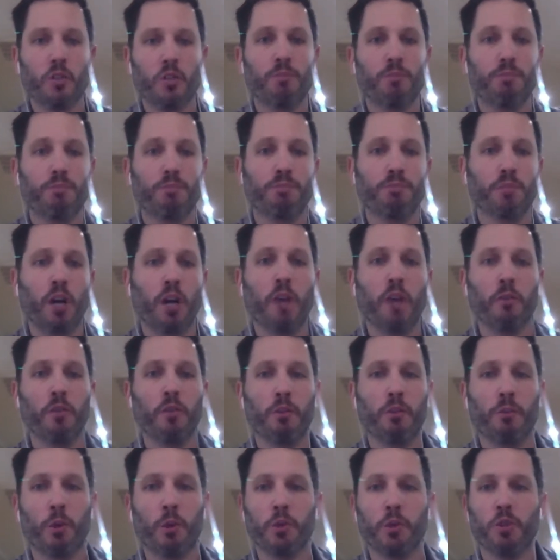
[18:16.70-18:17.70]
cover the
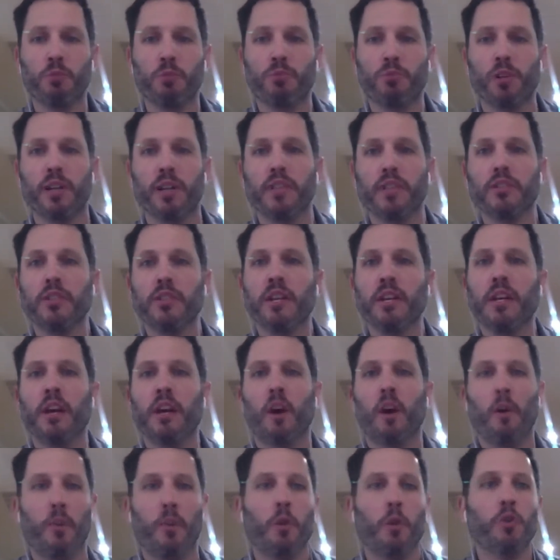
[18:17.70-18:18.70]
purchase price. Are
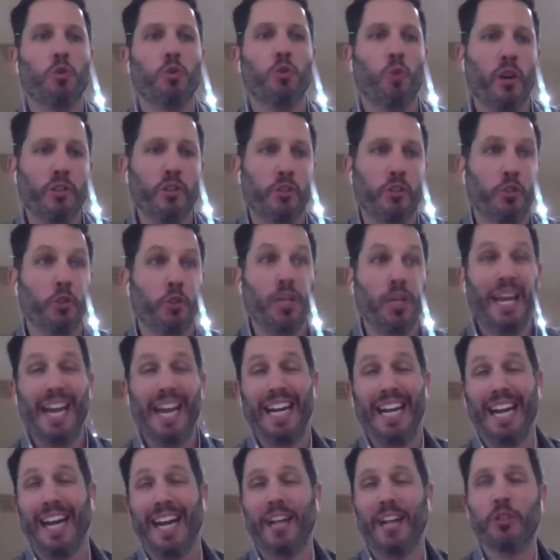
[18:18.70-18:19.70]
those questions you can
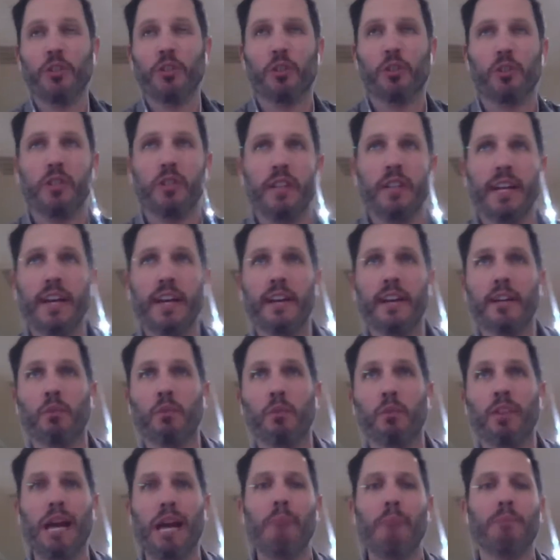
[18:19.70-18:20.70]
answer? And would
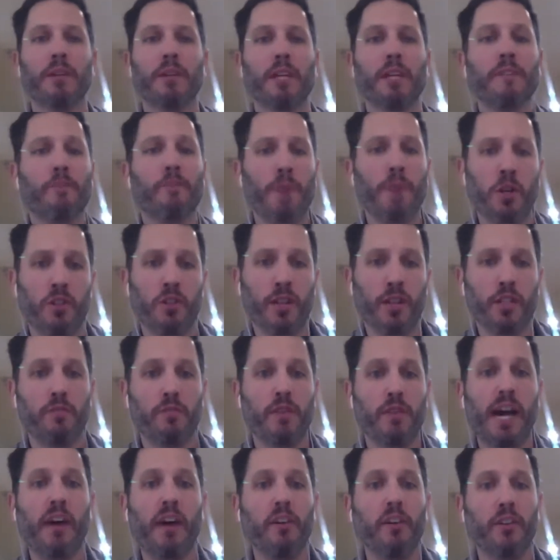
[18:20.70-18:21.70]
that be information that's
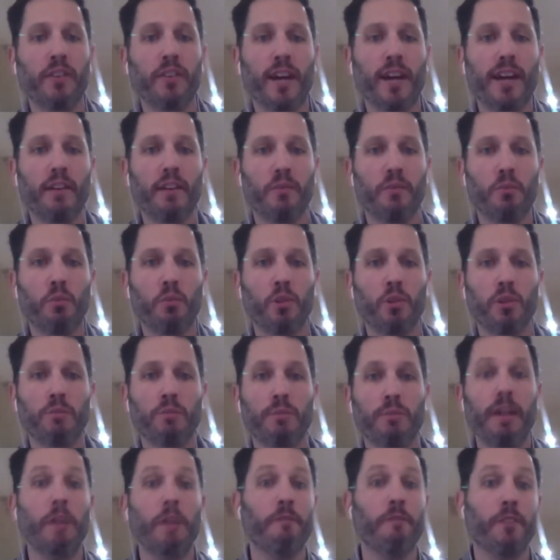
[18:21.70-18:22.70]
valid that would
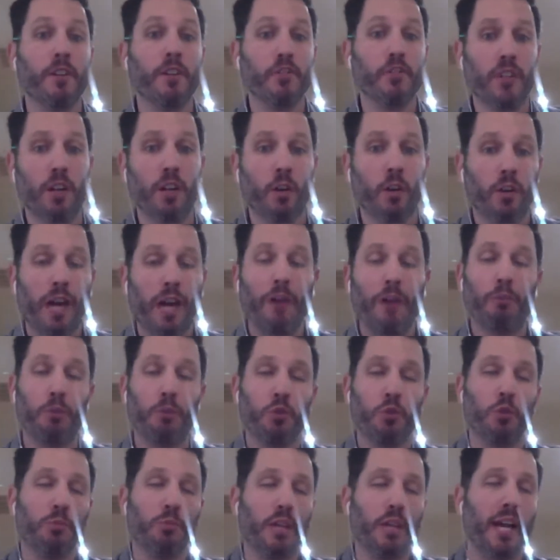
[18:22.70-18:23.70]
benefit a seller? I would
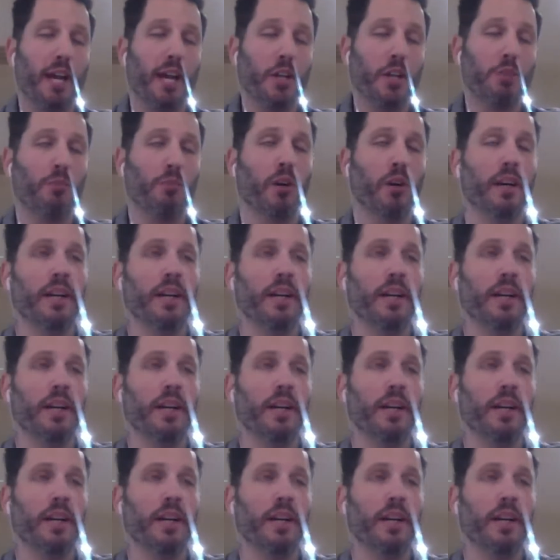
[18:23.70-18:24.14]
presume yes, but